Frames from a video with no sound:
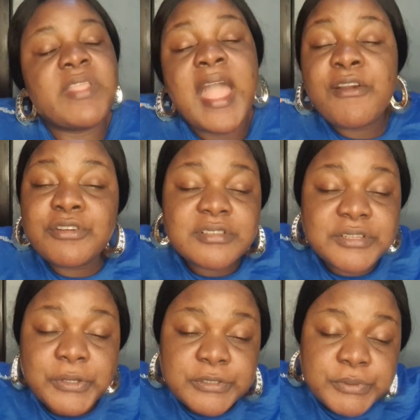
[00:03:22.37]
I got to the
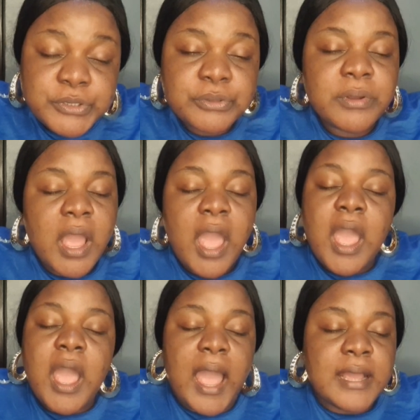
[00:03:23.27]
hospital
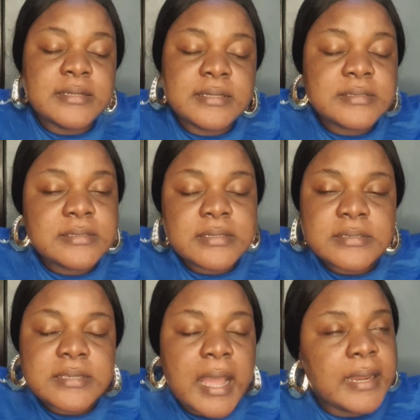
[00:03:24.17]
and they did the
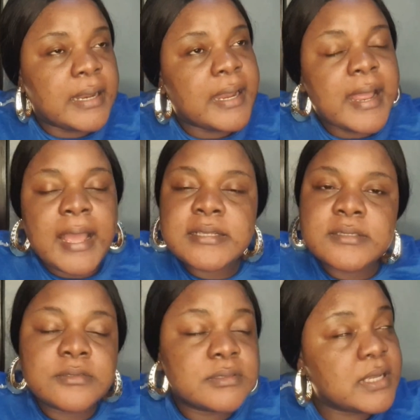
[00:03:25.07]
scan, and I asked the
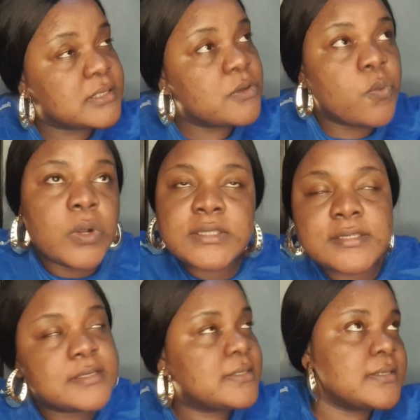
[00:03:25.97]
doctor, I said, what
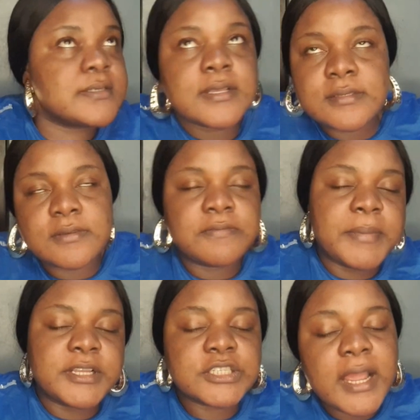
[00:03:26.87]
is the sex of
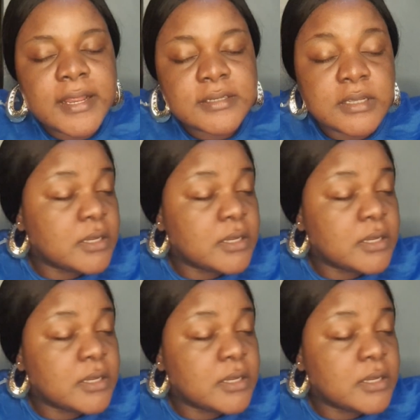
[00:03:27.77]
my child?